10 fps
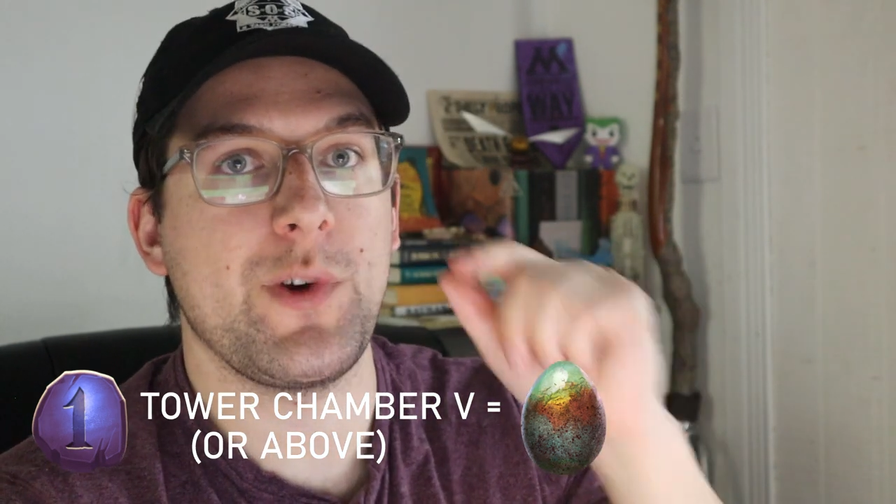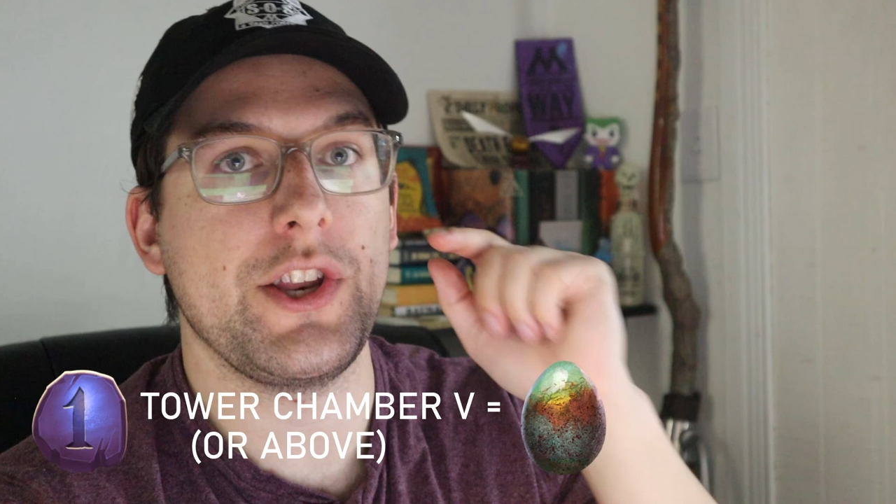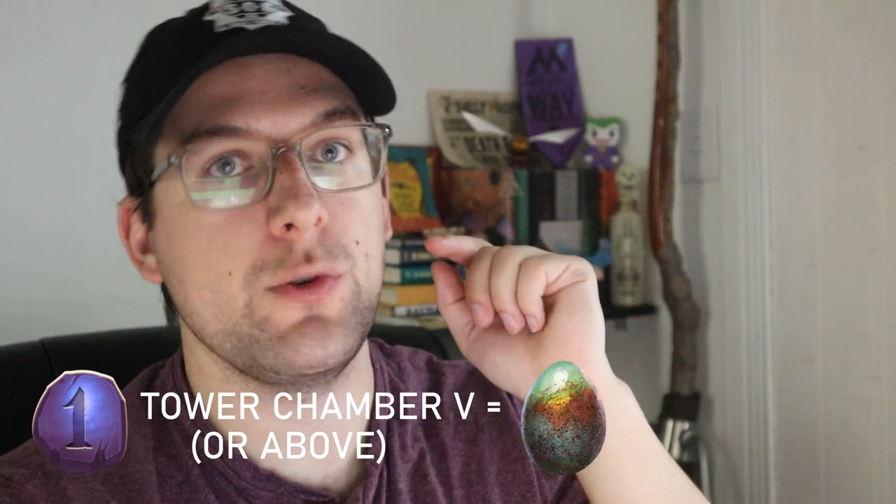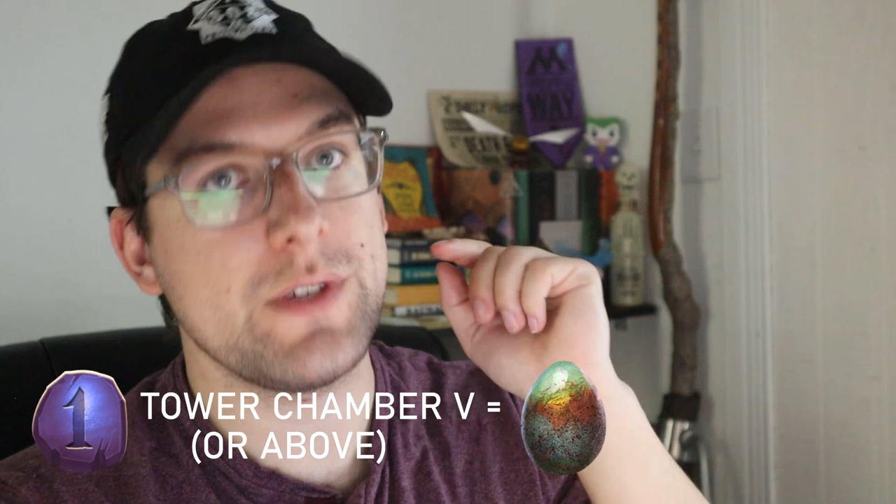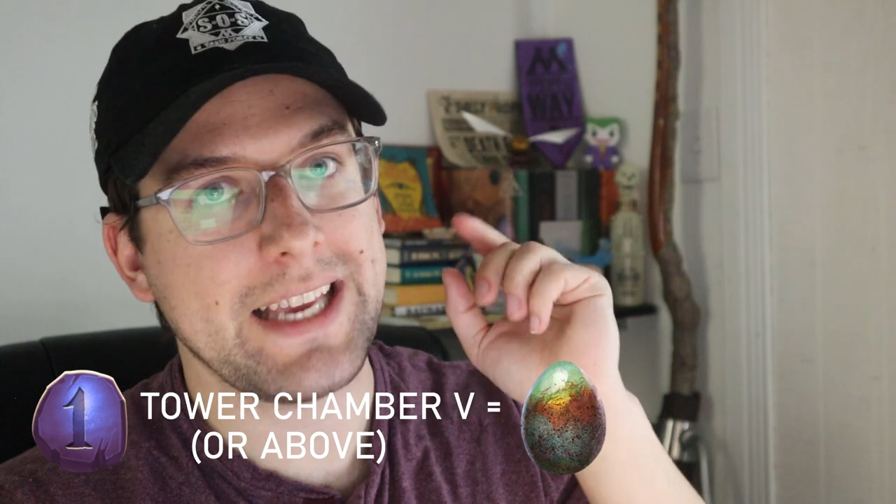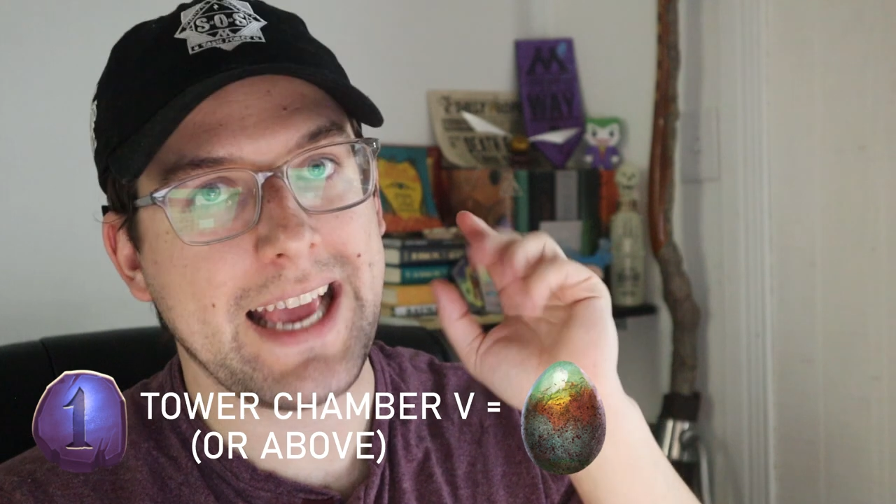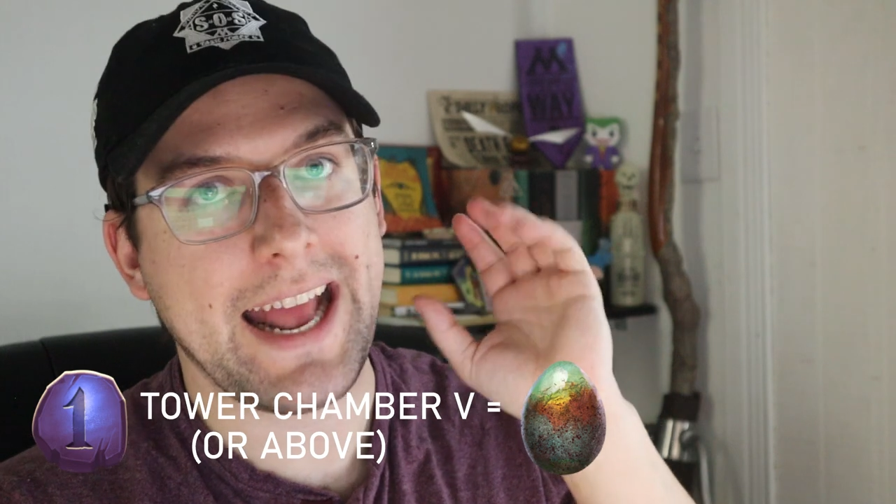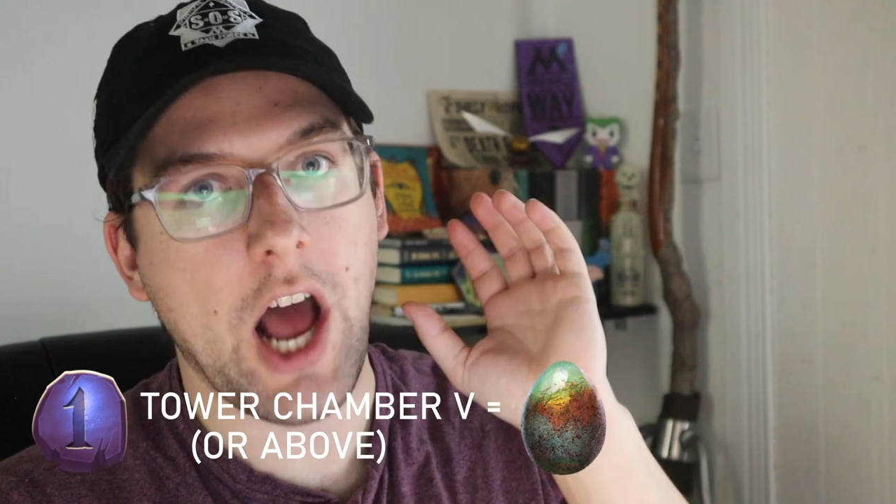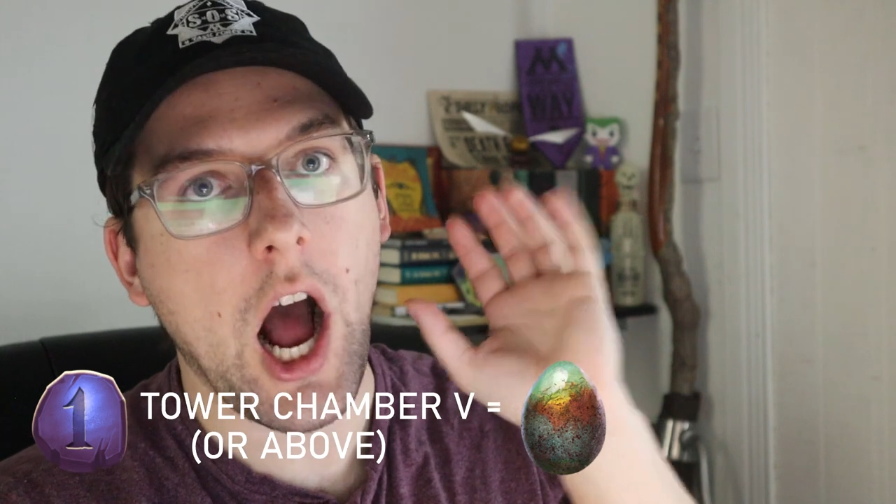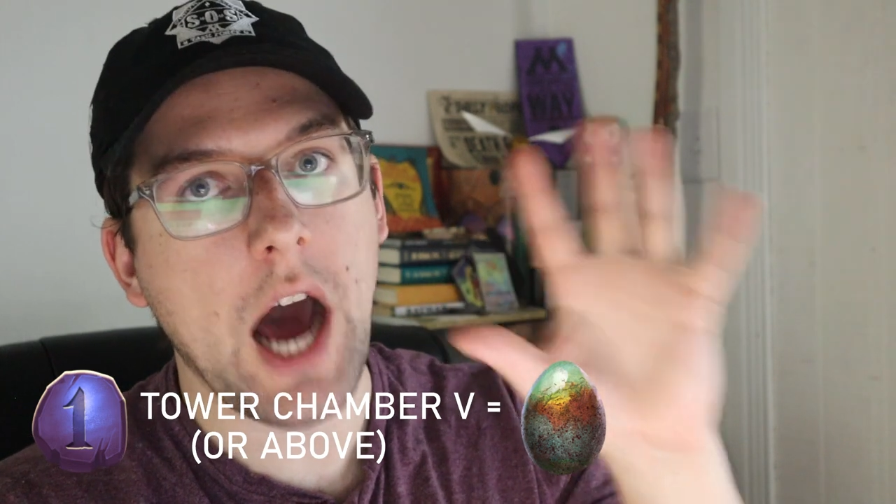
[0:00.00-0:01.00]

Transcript: when using an